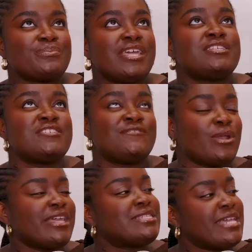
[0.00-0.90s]

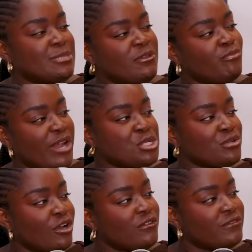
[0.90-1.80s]
like it takes a bit of pressure
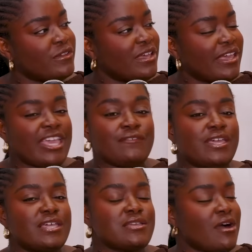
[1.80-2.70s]
off if
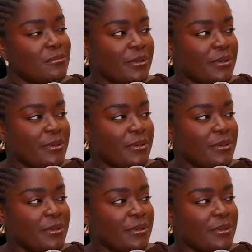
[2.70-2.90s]
things aren't